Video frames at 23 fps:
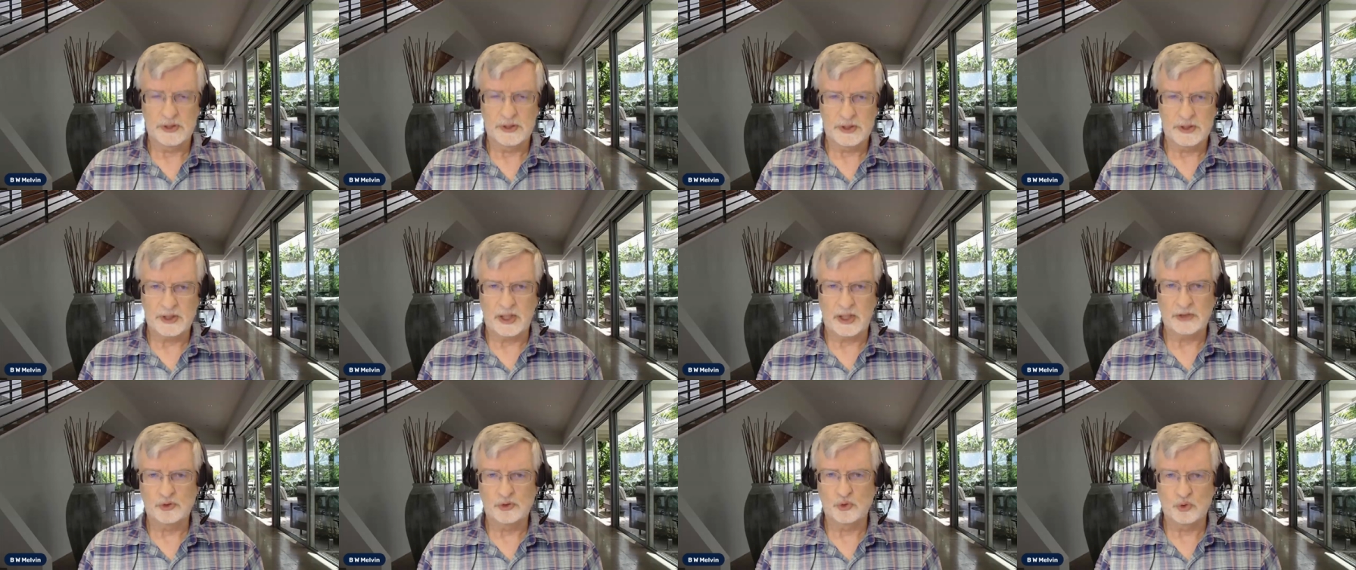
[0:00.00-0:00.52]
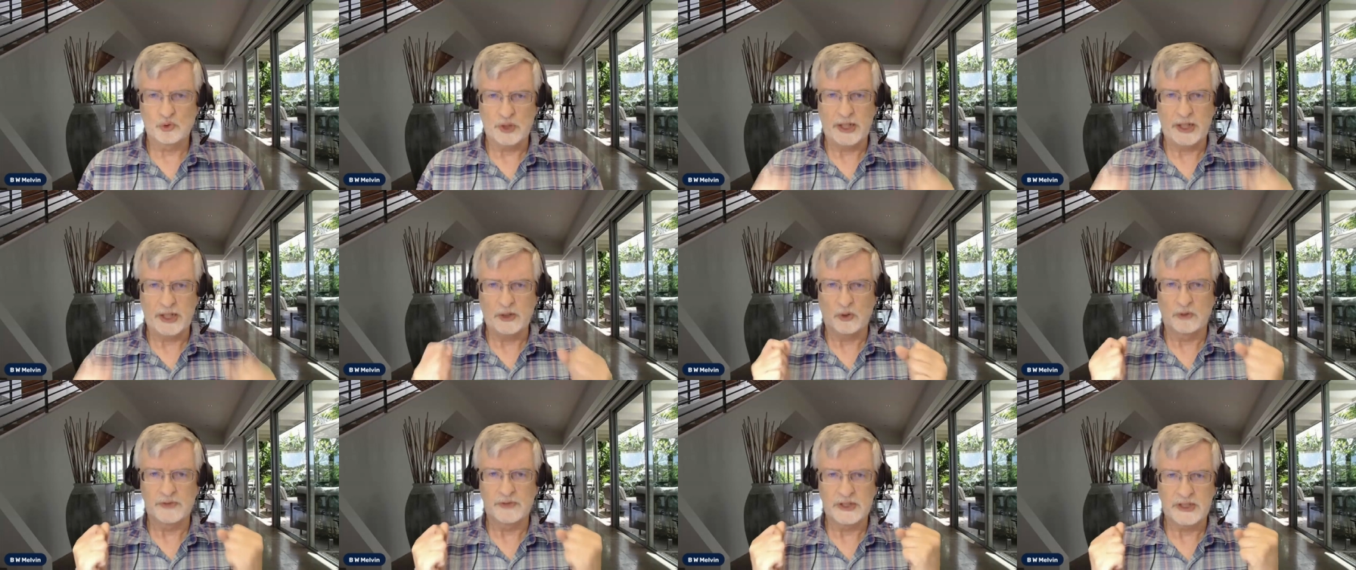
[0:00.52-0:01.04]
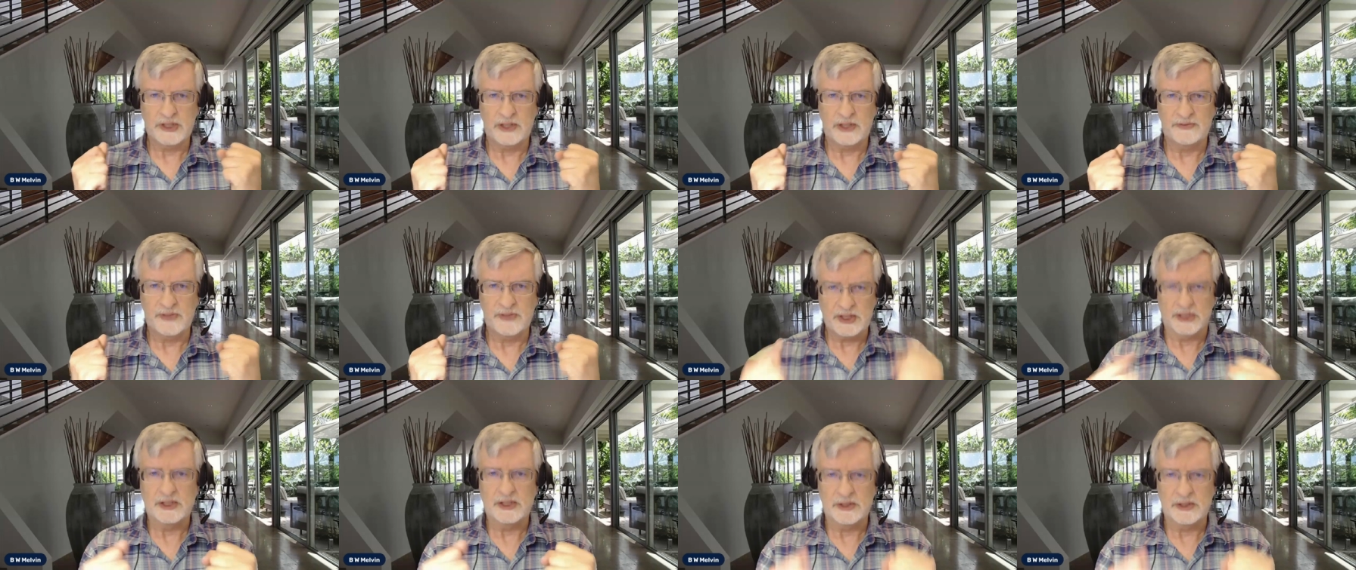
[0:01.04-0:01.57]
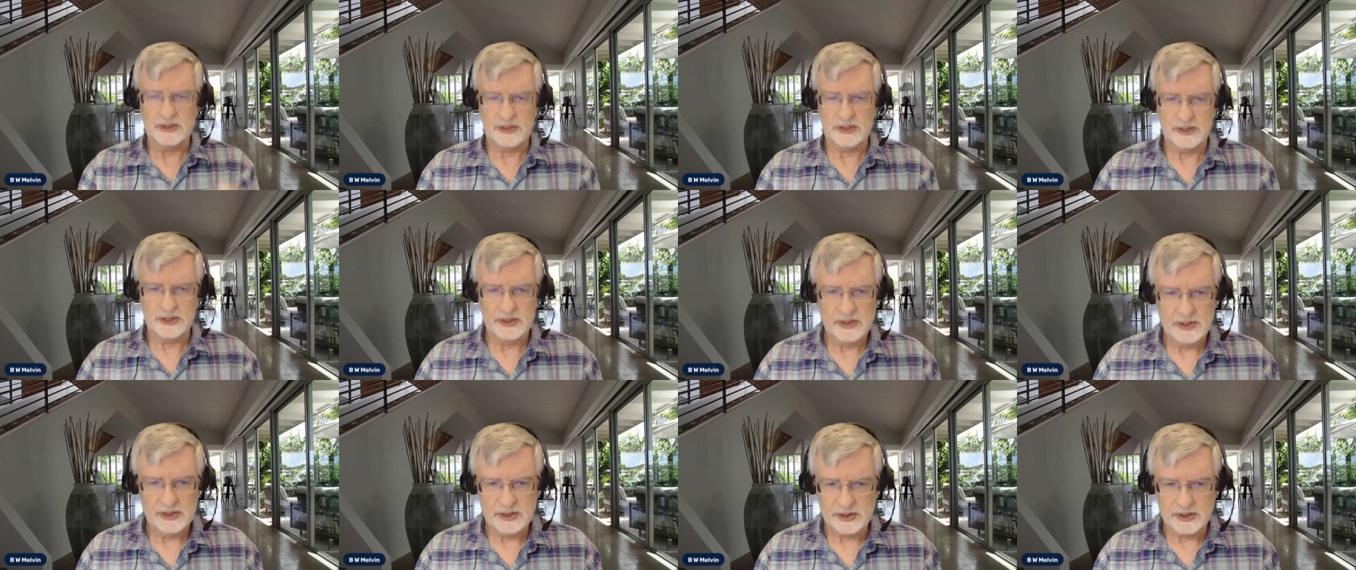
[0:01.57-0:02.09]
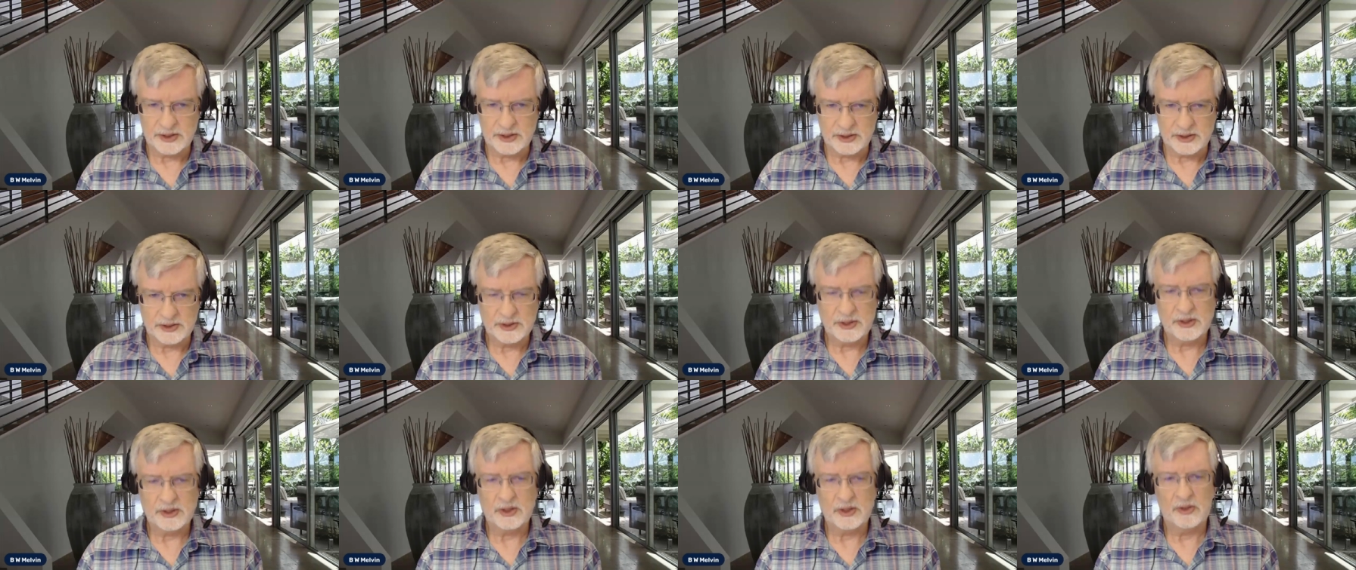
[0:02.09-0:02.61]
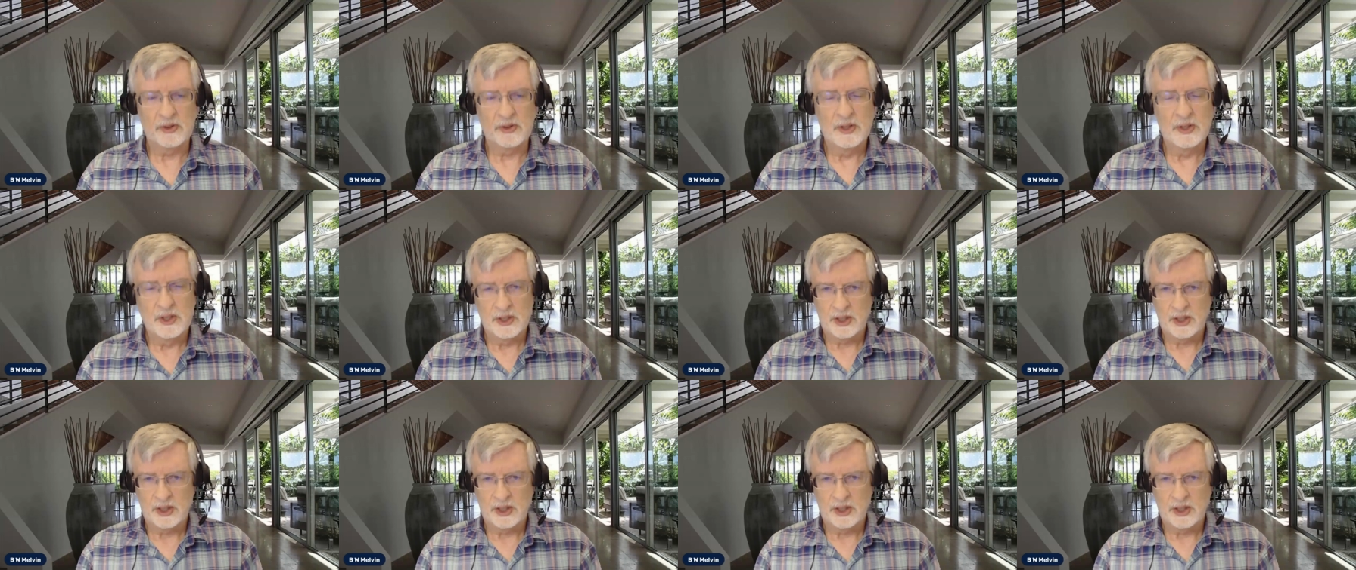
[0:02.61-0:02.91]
They're out to take over the world you know.